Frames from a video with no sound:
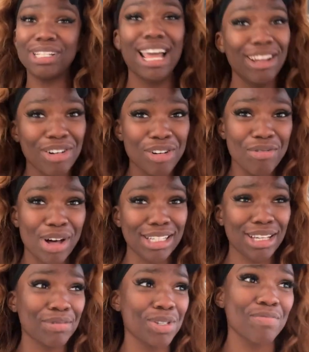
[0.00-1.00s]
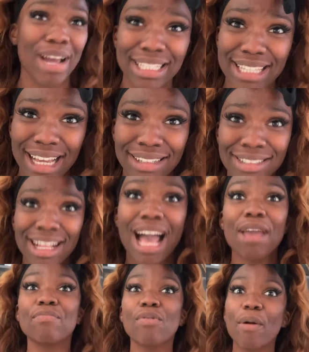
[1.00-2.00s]
Hello, welcome to my channel.
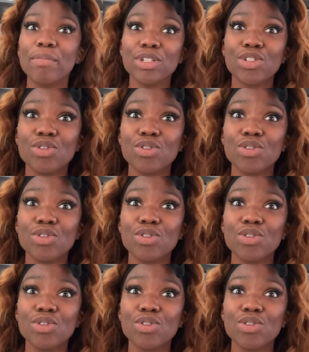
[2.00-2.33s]
I promise